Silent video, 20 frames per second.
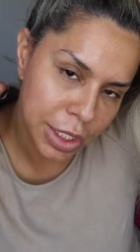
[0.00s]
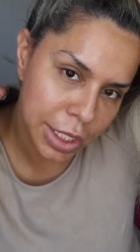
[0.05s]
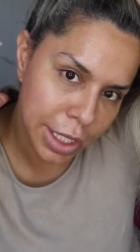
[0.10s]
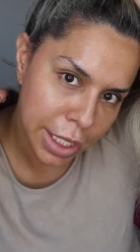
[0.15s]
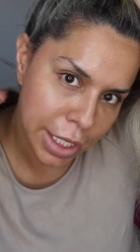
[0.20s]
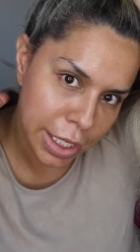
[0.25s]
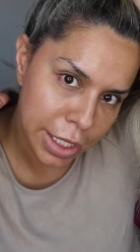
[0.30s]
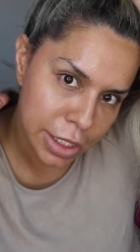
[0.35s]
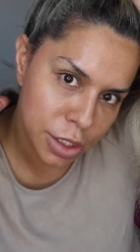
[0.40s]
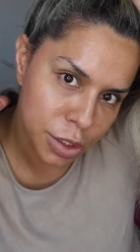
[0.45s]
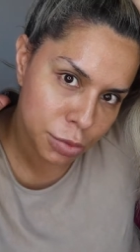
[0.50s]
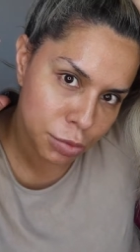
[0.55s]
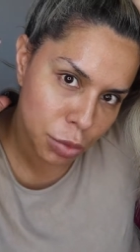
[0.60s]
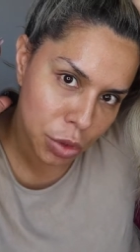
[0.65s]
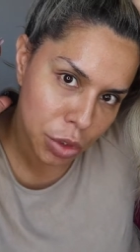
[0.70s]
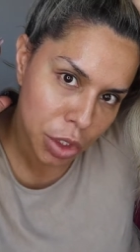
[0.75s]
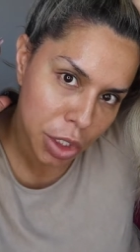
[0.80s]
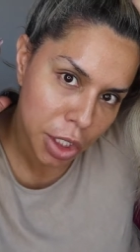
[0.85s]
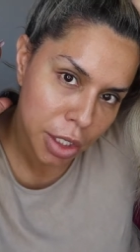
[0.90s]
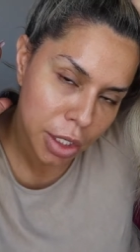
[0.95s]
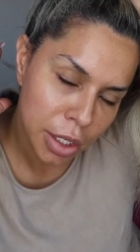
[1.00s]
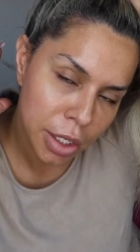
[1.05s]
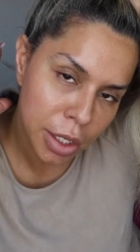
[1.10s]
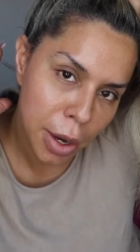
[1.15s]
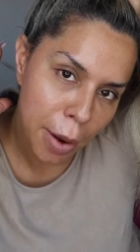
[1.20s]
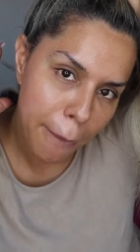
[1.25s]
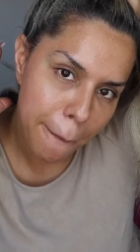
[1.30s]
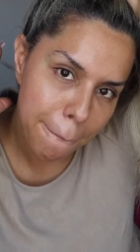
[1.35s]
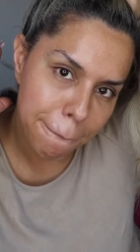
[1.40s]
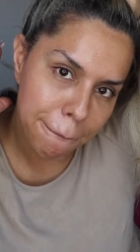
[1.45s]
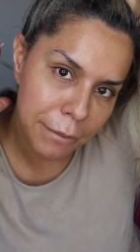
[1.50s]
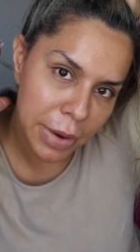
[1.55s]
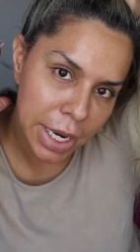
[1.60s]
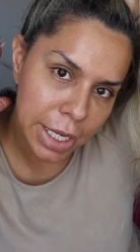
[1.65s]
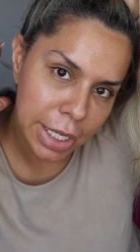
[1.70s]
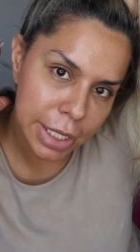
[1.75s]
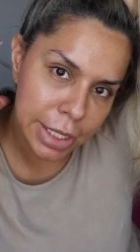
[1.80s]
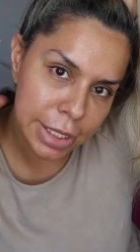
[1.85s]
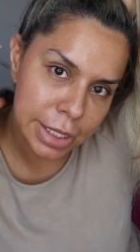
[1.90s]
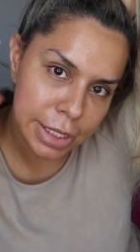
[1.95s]
getting it smoother,
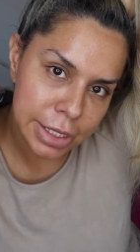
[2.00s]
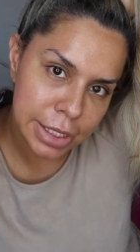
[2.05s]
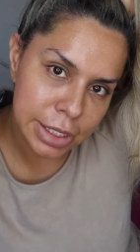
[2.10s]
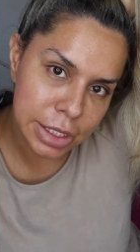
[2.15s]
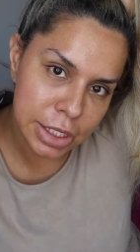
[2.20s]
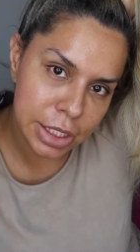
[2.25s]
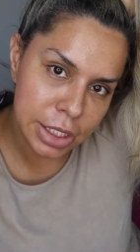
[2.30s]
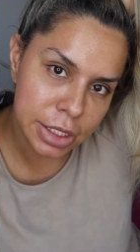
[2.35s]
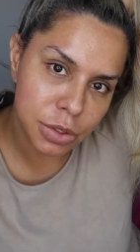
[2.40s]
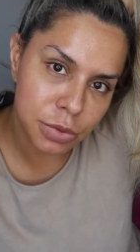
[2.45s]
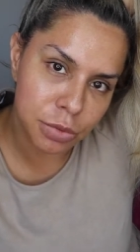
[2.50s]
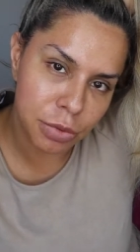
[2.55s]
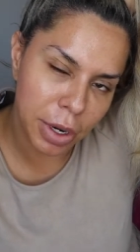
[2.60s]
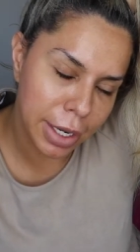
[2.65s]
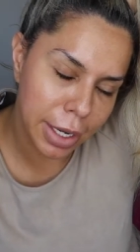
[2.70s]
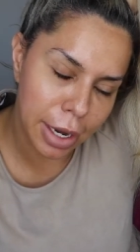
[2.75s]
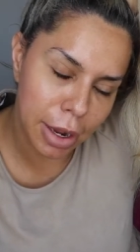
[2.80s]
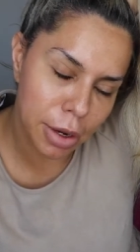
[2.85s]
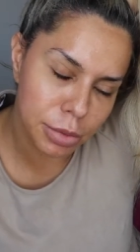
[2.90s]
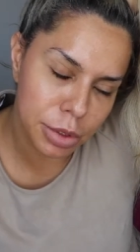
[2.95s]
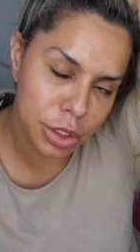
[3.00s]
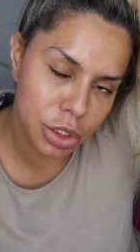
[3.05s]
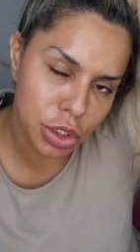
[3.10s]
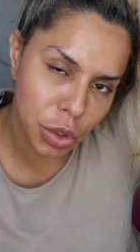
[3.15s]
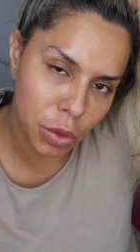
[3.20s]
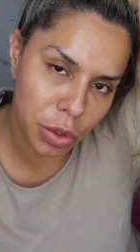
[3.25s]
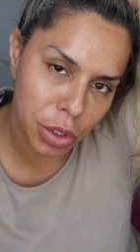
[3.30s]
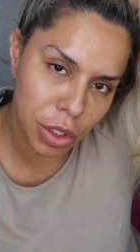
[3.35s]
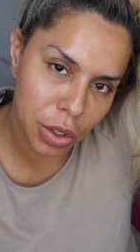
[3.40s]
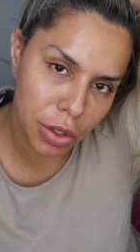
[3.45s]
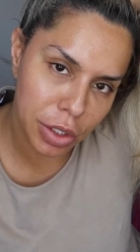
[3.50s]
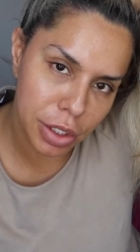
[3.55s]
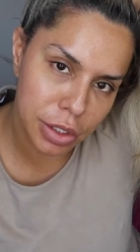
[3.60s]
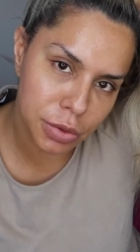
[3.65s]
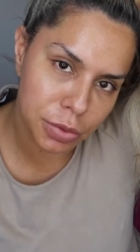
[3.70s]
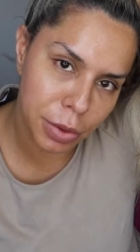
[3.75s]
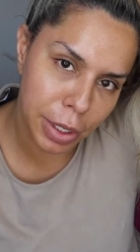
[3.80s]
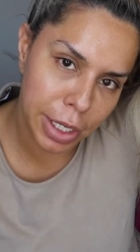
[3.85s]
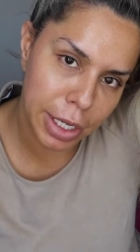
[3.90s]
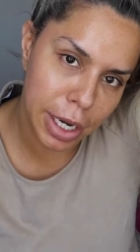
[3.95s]
but this is just right now, I'm just showing y'all
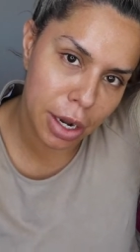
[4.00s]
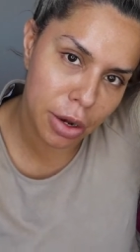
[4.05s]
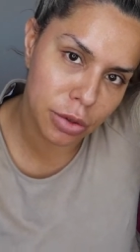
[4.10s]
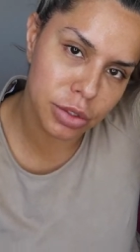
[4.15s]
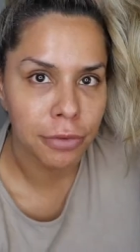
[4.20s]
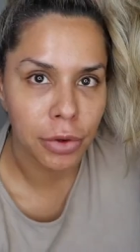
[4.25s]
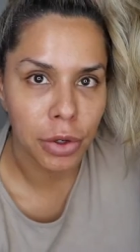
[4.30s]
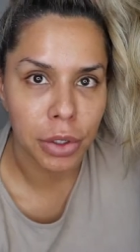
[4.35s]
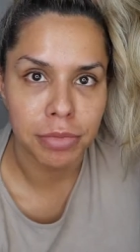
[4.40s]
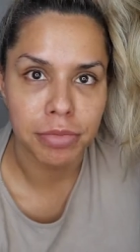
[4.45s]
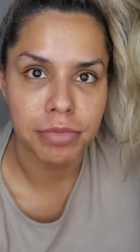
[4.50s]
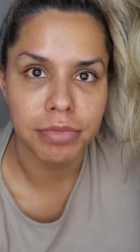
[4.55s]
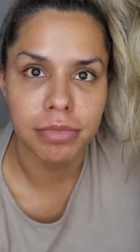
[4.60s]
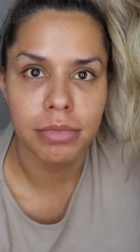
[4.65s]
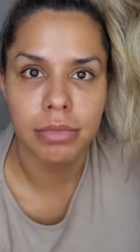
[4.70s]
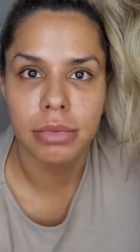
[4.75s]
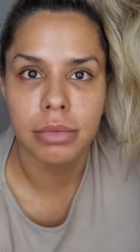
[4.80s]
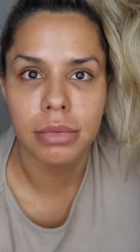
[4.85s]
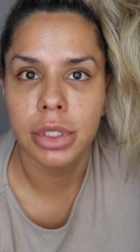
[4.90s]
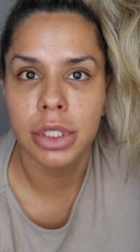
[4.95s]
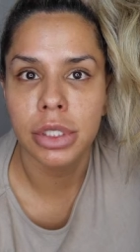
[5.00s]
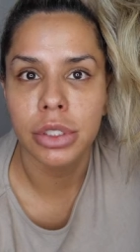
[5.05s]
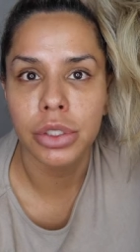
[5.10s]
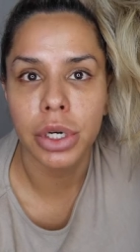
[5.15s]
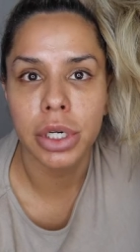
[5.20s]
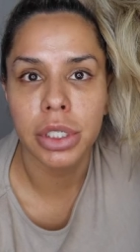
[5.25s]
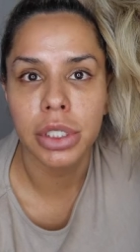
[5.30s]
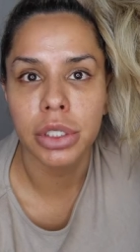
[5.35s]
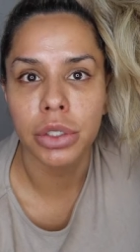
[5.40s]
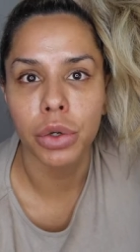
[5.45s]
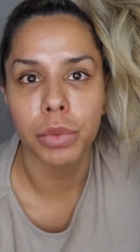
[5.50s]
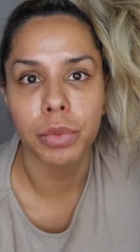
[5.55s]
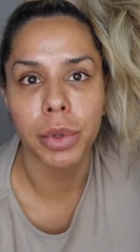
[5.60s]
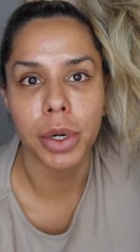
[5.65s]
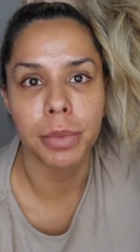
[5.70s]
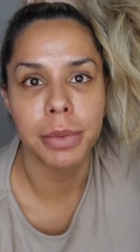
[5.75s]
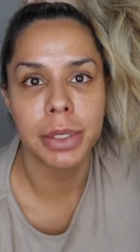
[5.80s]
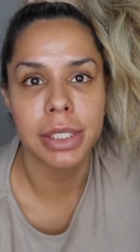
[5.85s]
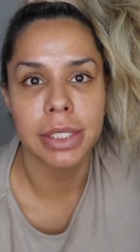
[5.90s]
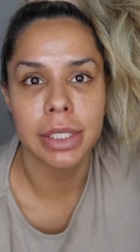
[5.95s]
this right now for instructional
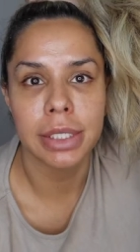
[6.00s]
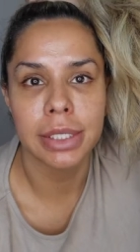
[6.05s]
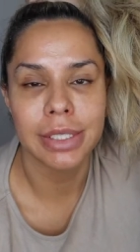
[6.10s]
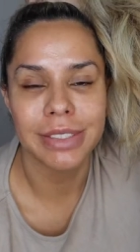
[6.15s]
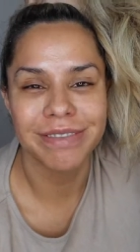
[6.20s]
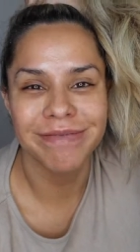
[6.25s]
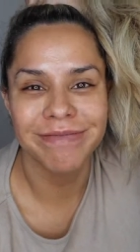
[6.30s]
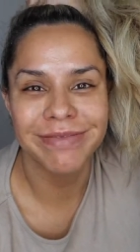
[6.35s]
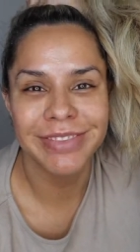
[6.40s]
purposes. I'm